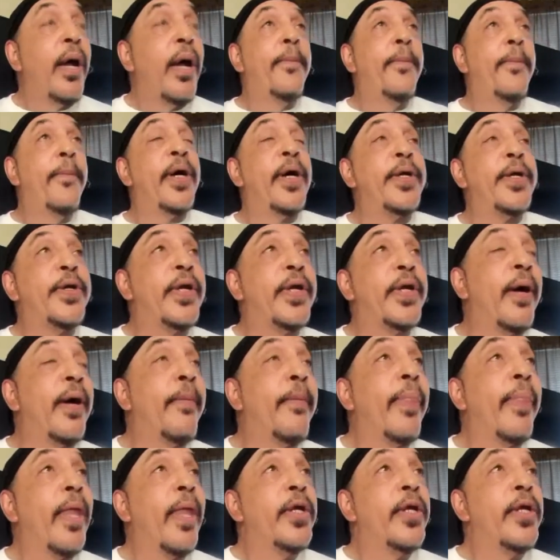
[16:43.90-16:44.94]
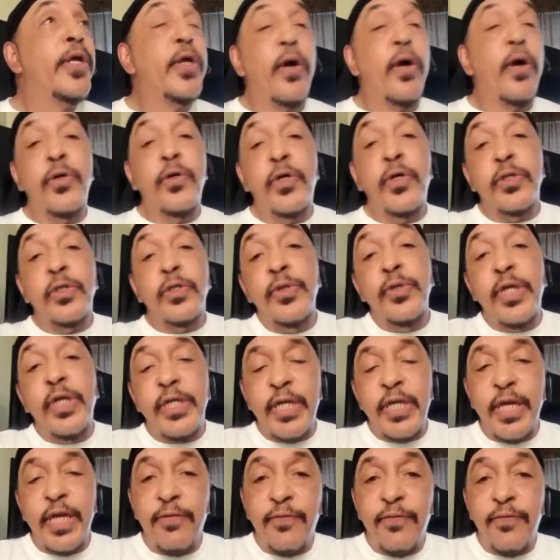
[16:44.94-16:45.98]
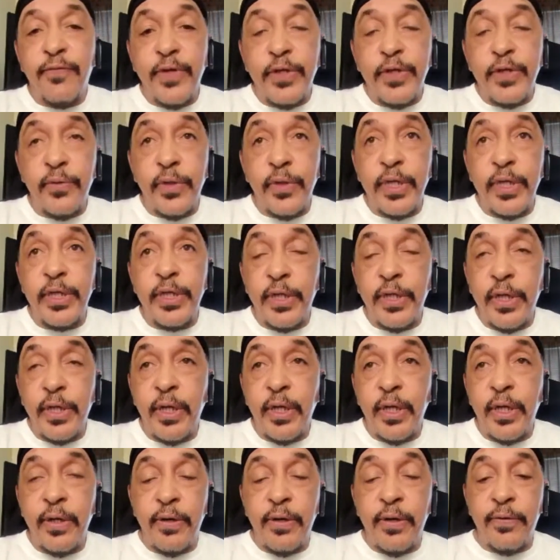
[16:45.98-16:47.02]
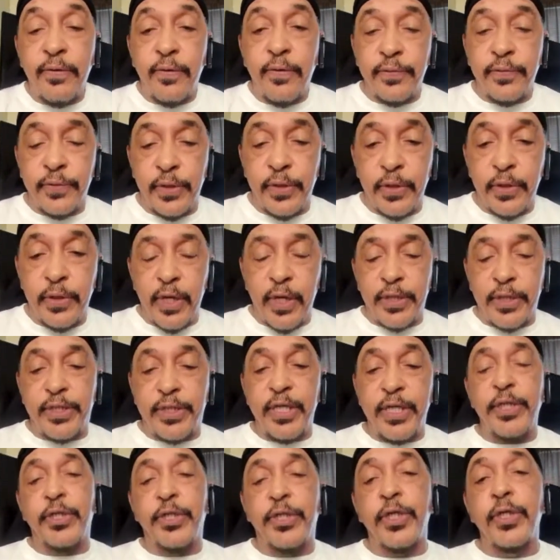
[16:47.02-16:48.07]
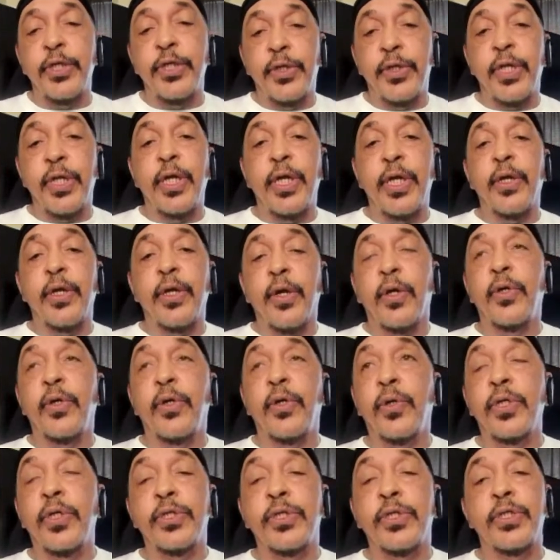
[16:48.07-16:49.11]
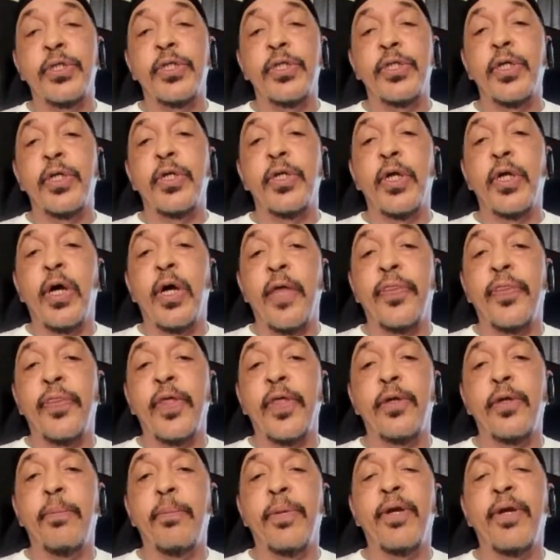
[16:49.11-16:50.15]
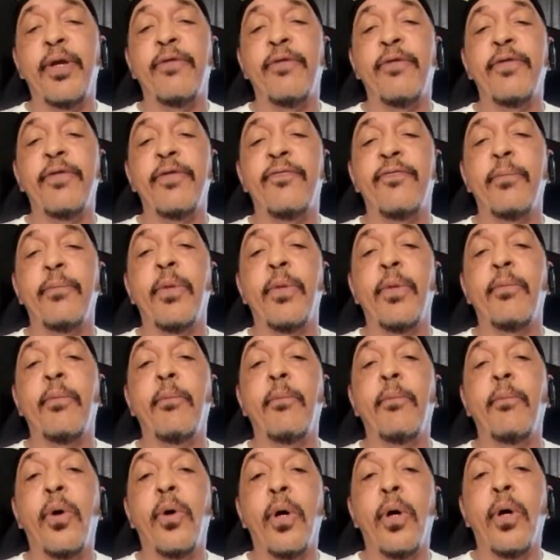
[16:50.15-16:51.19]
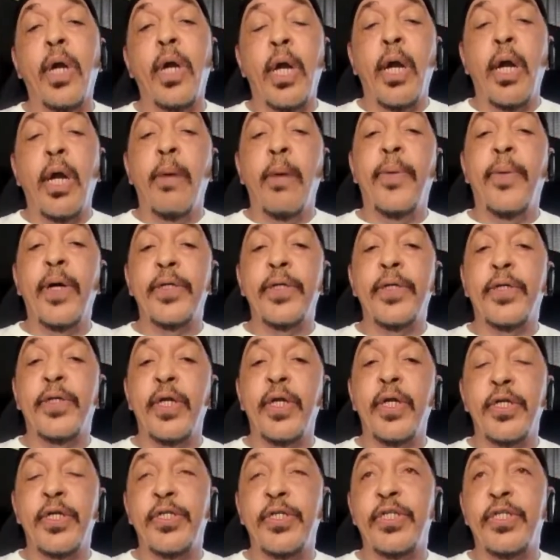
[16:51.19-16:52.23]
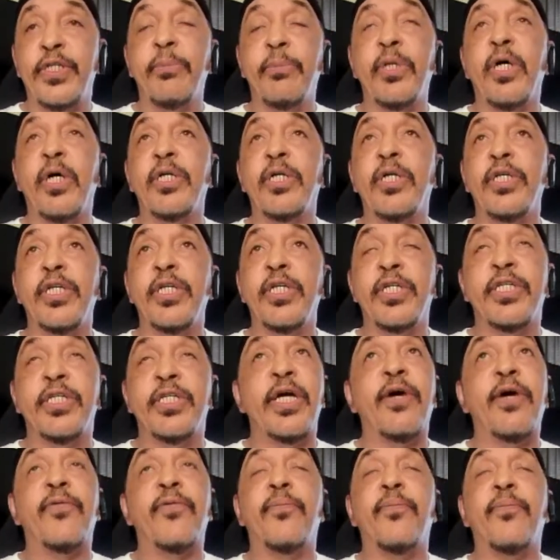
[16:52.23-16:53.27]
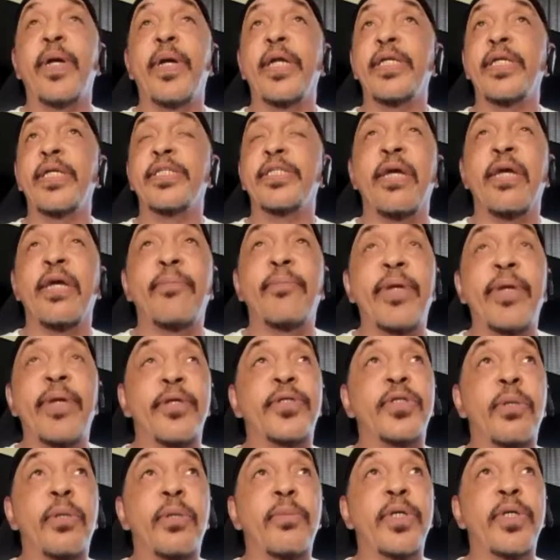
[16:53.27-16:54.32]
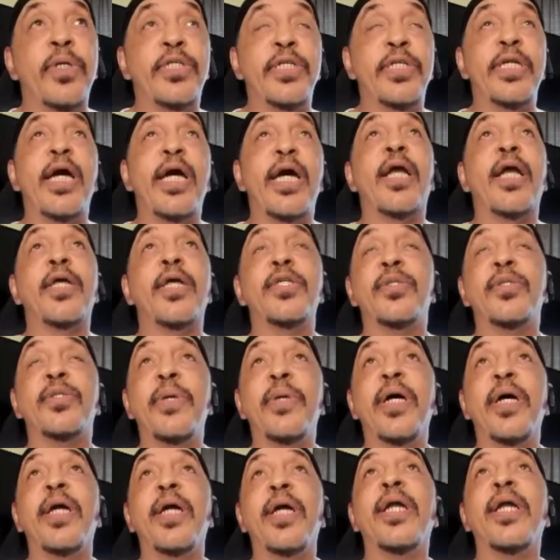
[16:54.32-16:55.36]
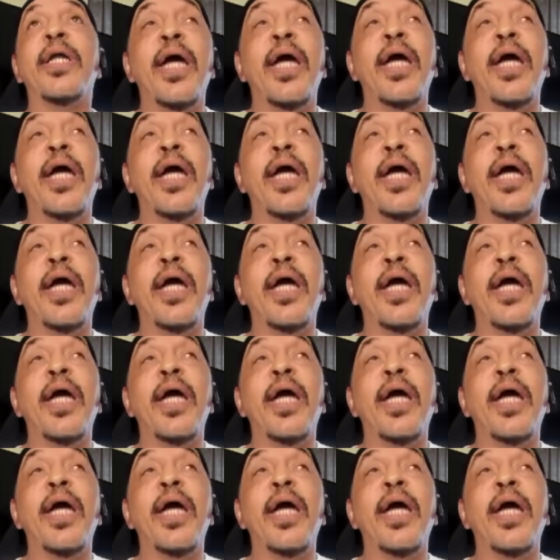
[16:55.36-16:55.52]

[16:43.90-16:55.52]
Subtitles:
But of course, when you get the individual and the attention, then of course, I think you benefit from it more. But the seminars in itself, man, he's giving out so much knowledge, man.